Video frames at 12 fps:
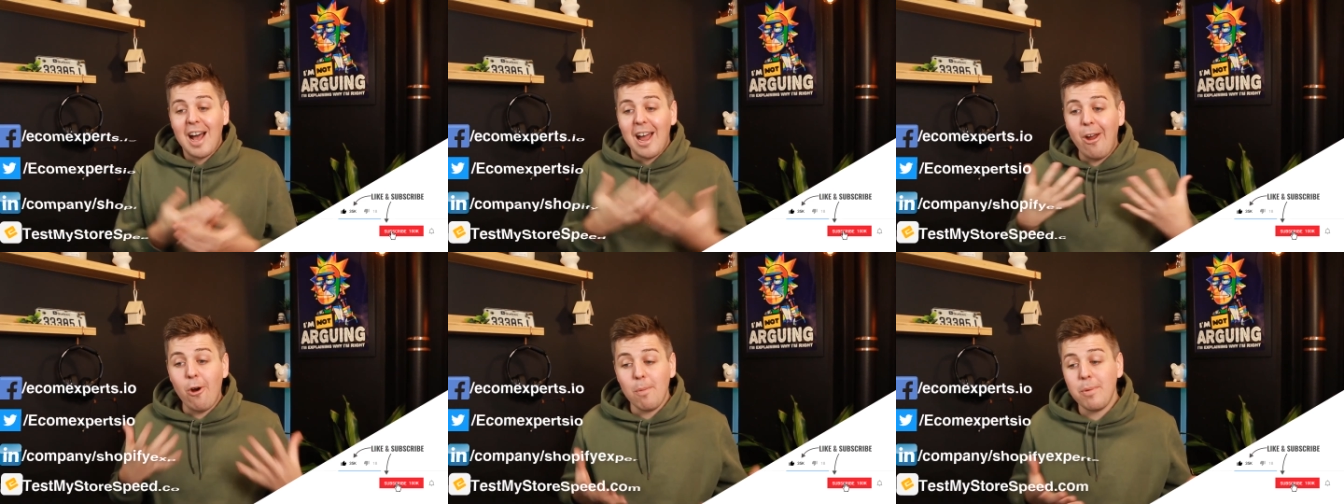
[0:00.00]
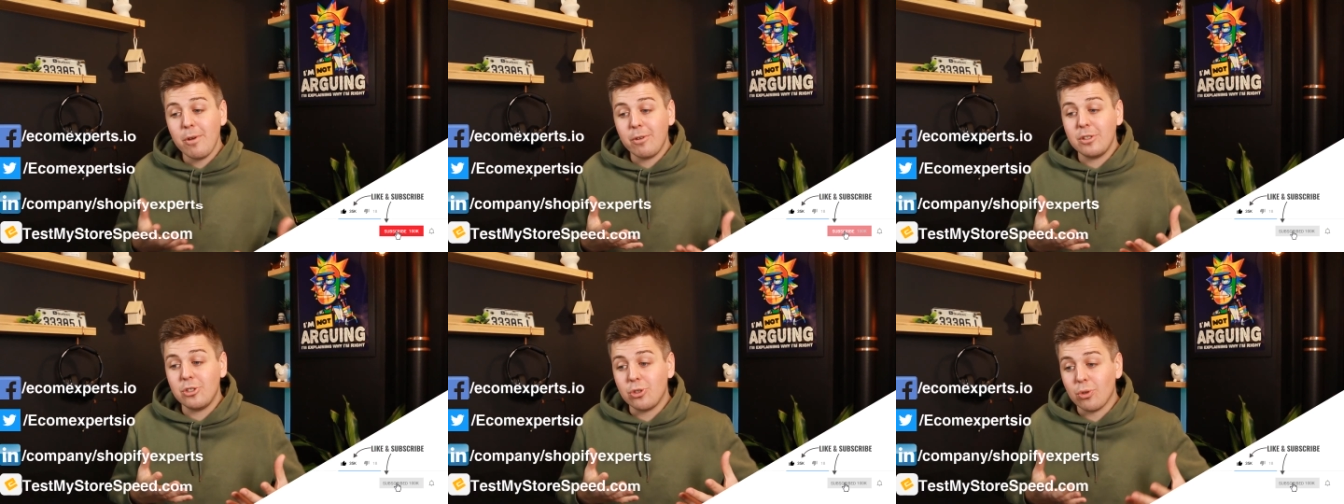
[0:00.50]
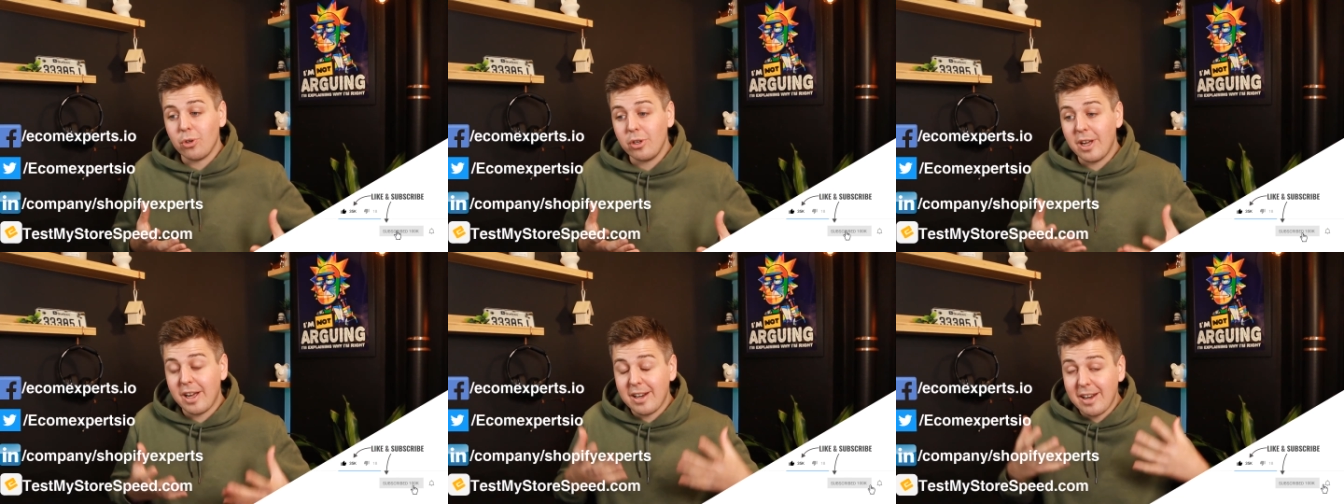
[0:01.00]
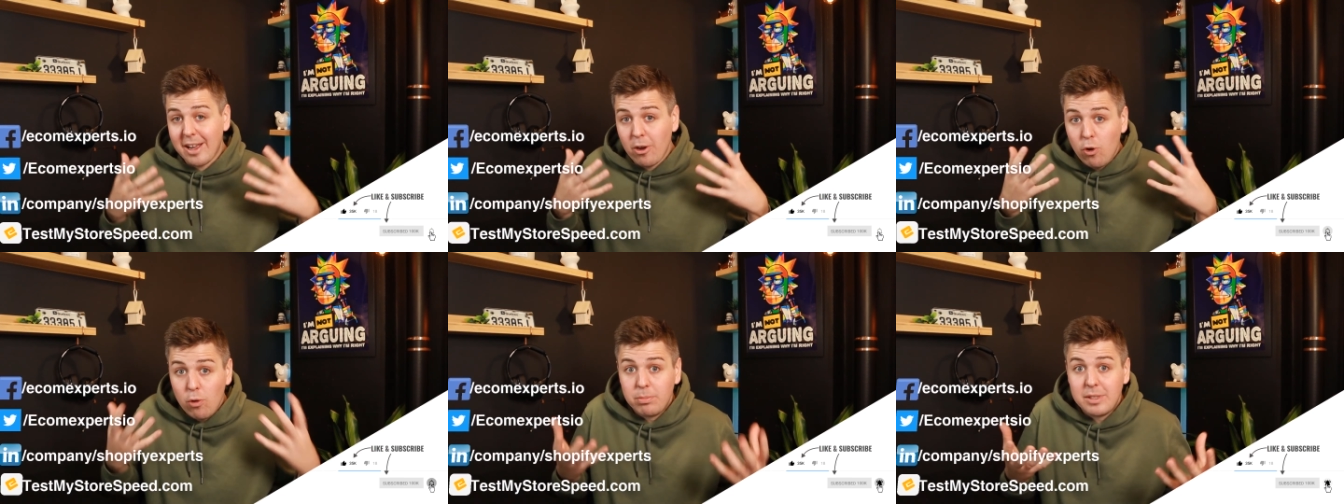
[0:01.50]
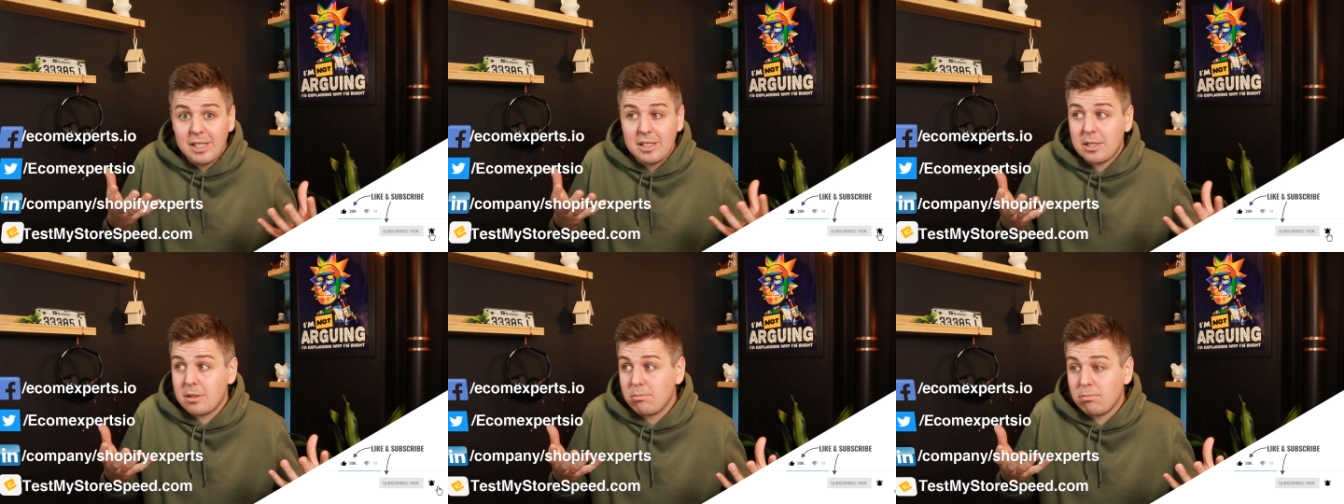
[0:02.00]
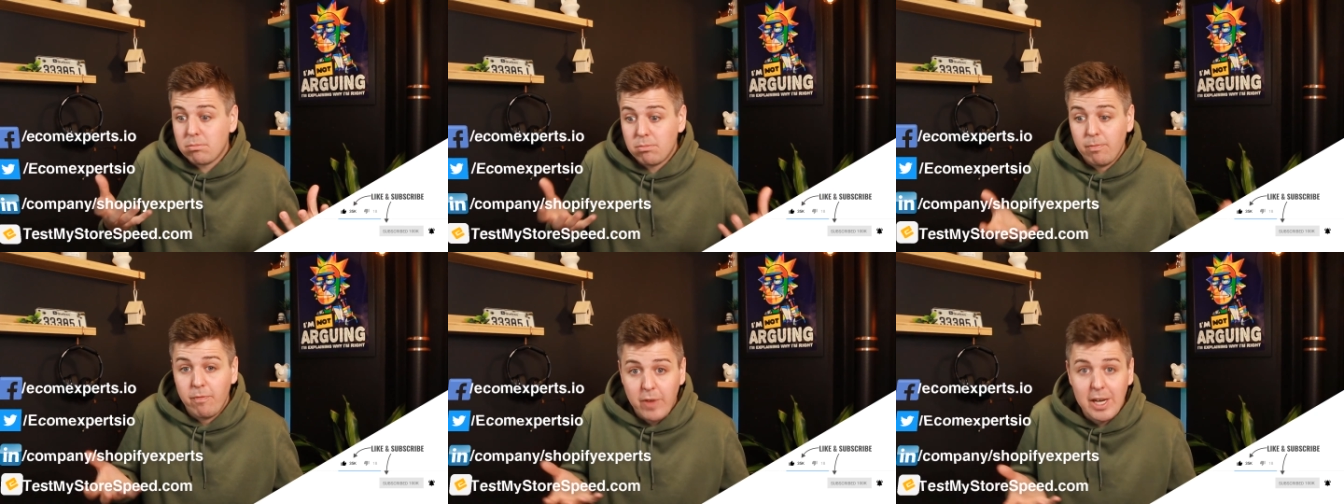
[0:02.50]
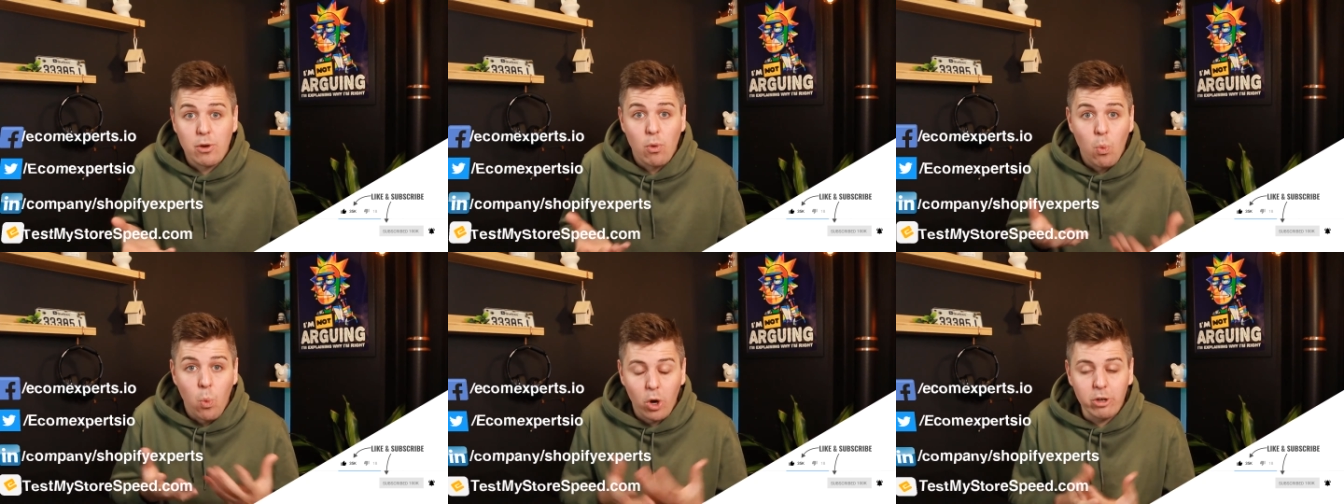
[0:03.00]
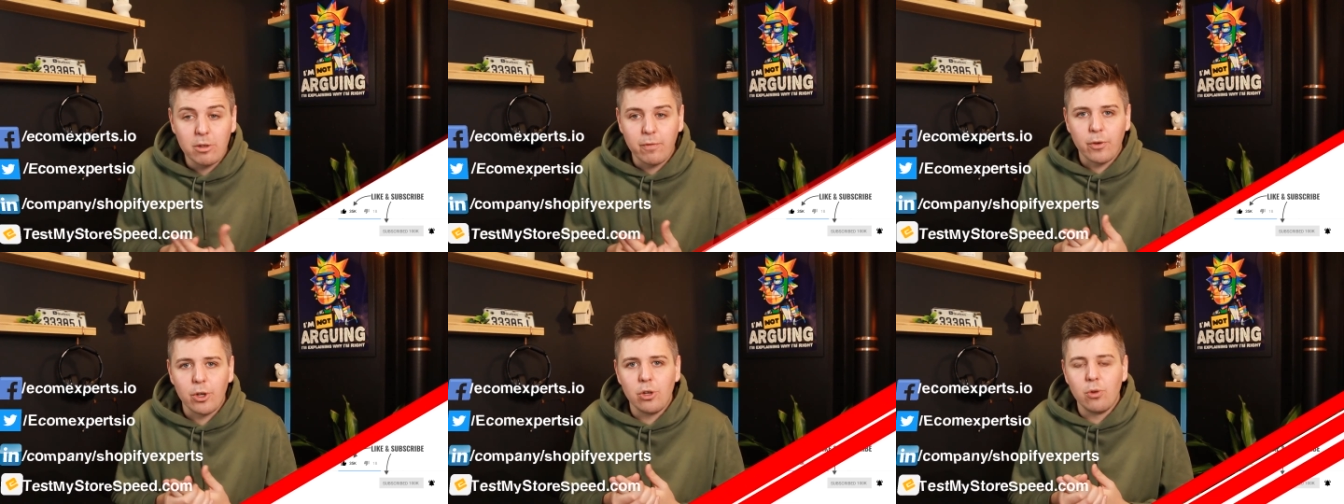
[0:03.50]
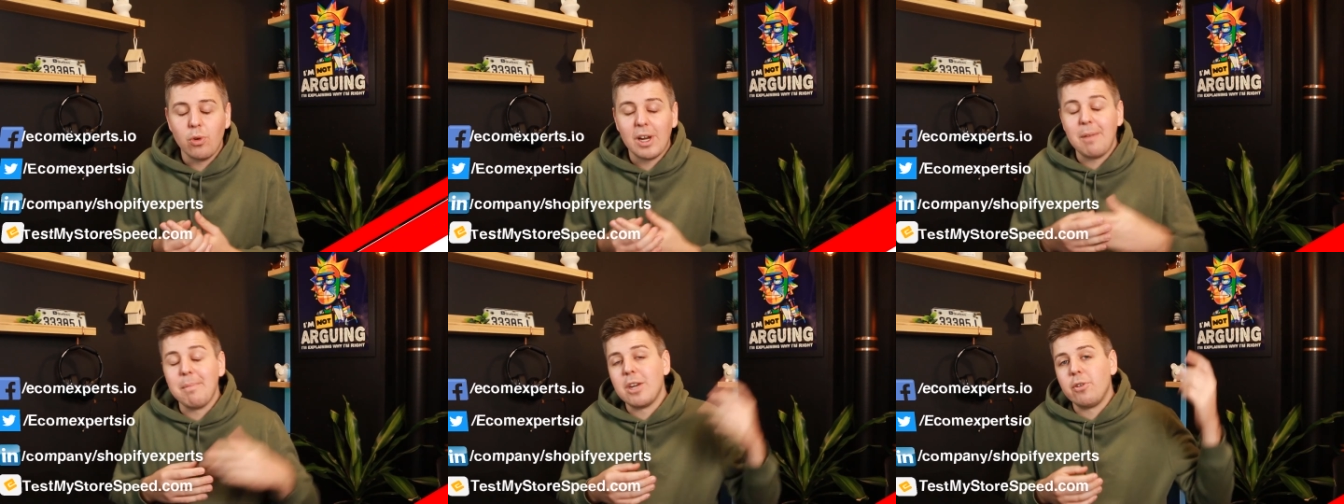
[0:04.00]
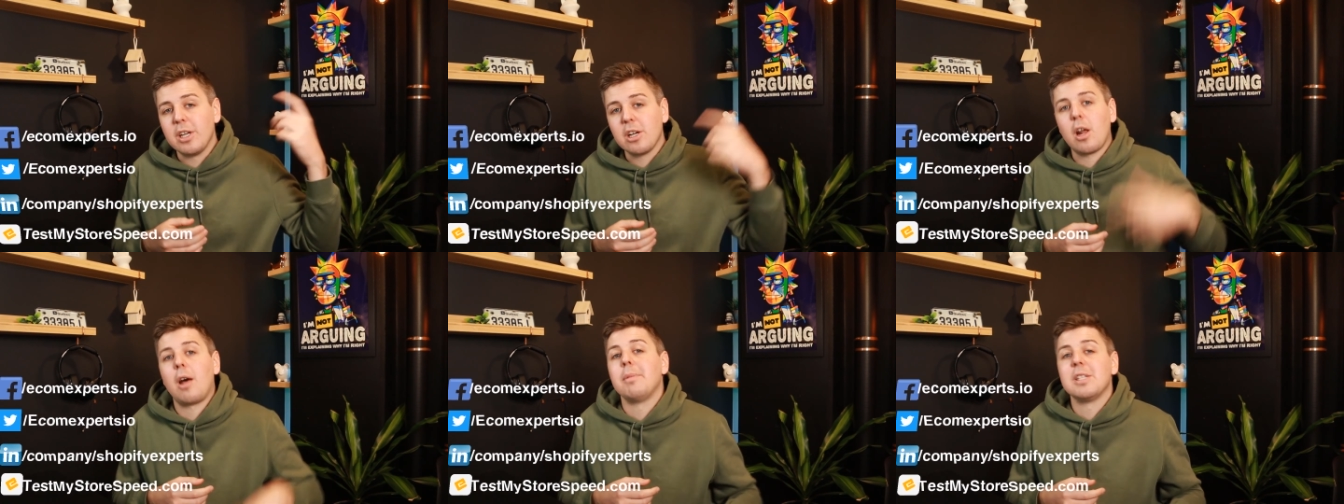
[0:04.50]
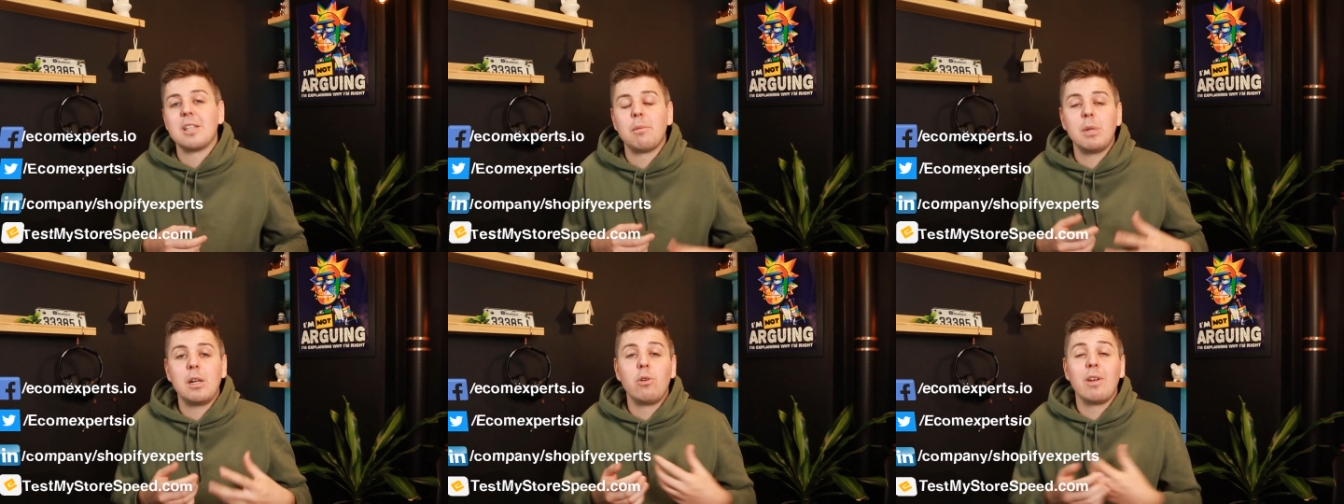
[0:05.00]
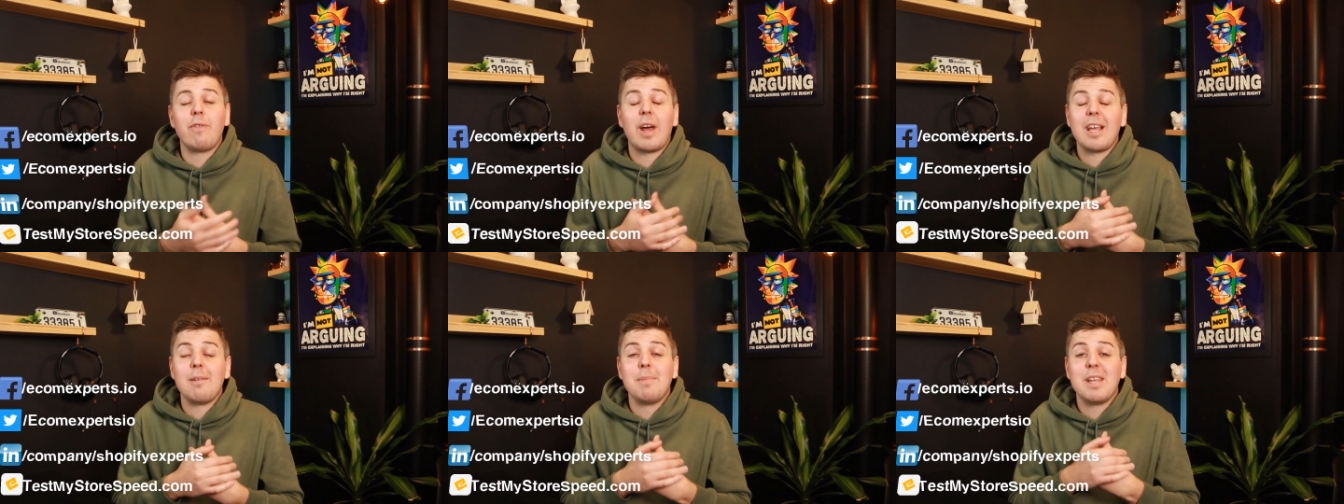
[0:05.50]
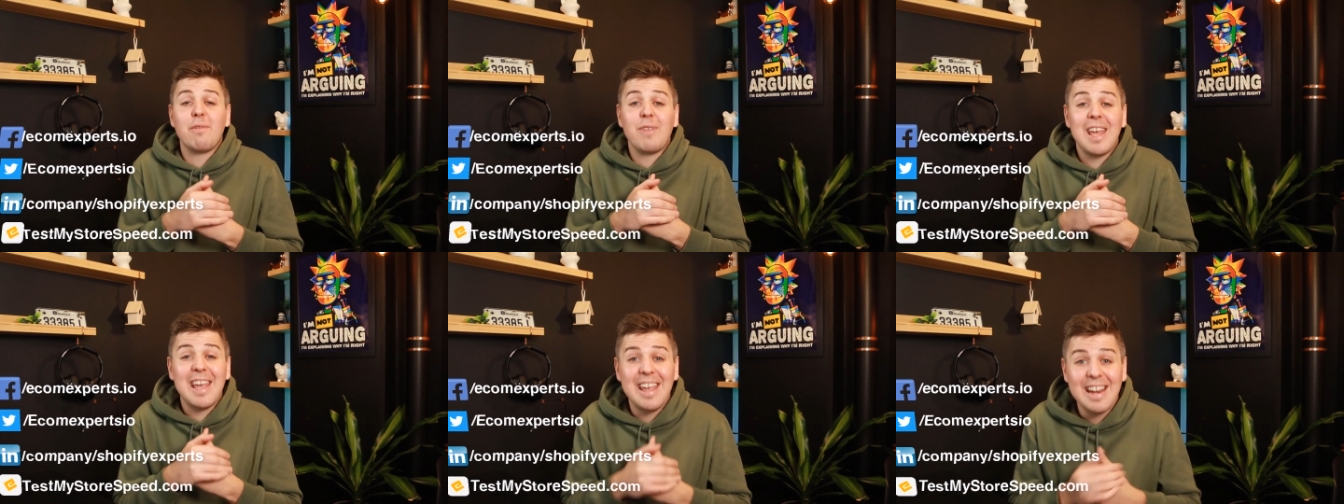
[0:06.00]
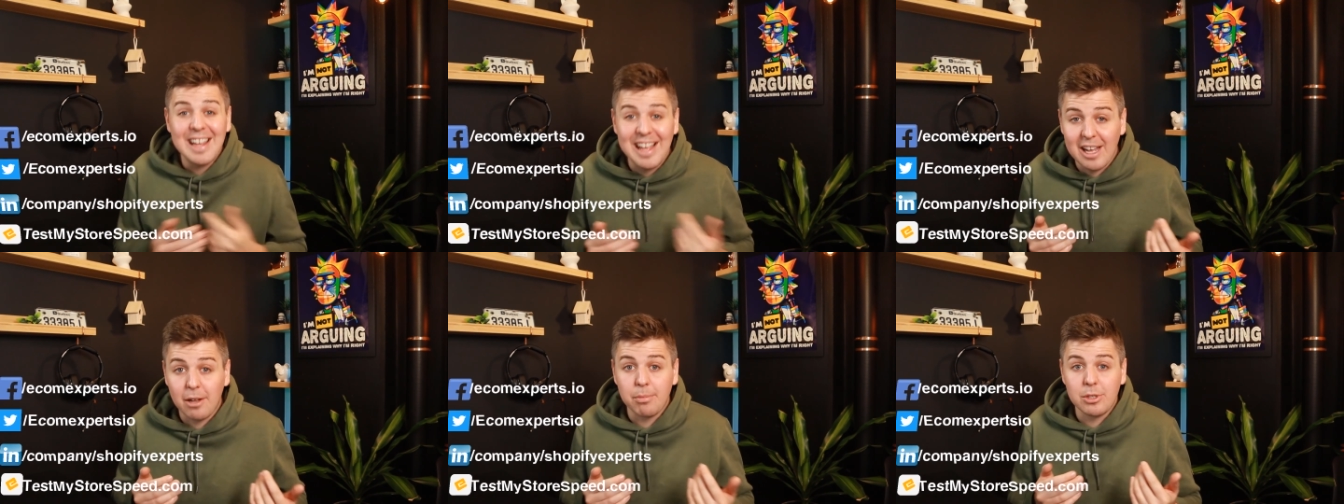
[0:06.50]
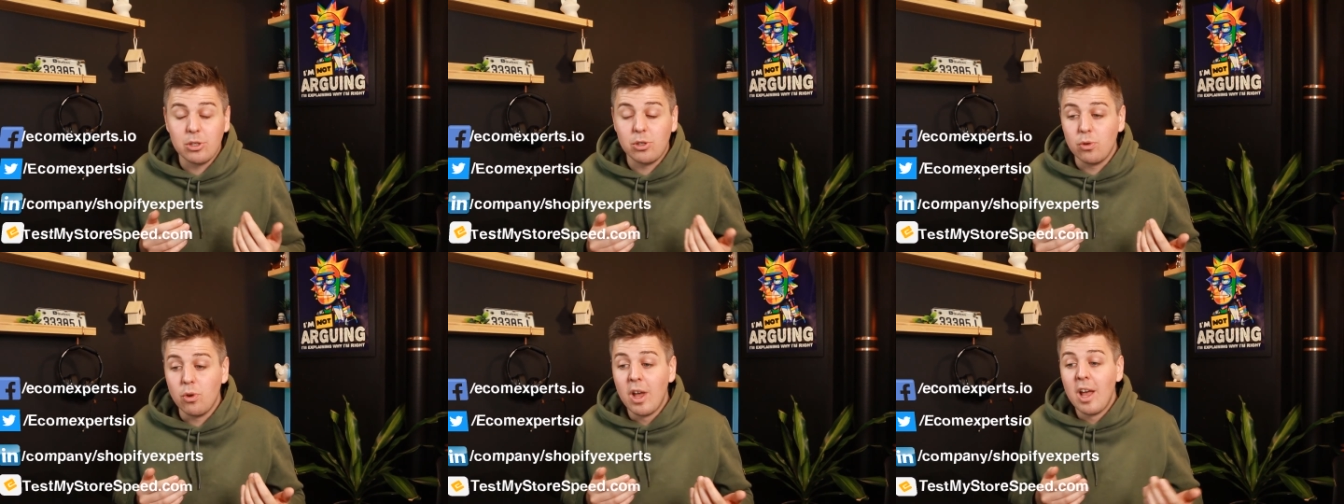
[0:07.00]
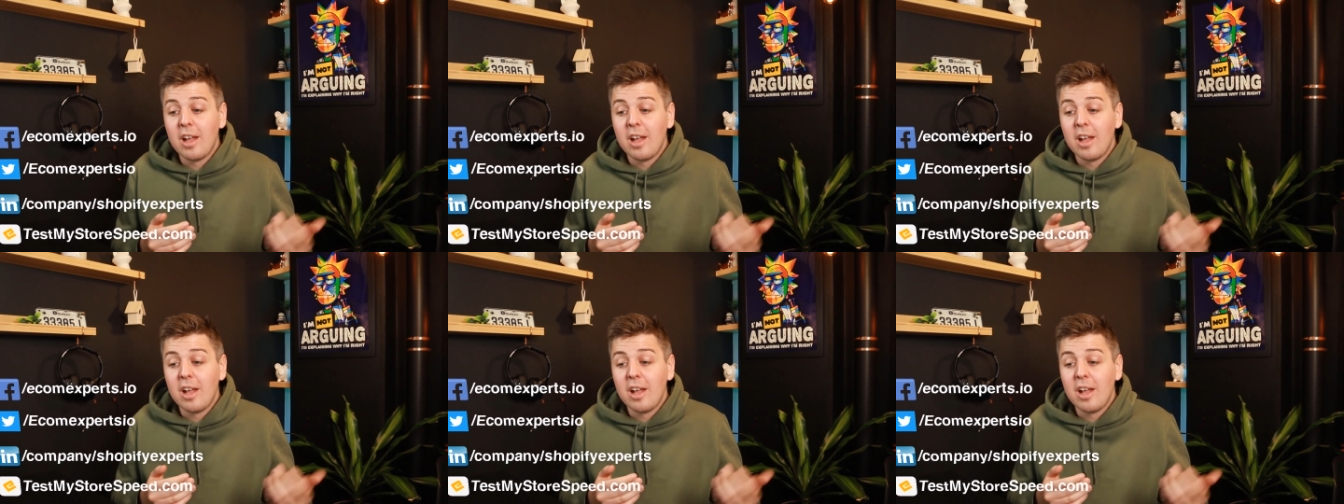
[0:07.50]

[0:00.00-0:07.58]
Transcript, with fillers: I hope you enjoyed and I hope this video worked for you, let me know in the comments down below if I can be of any help to you.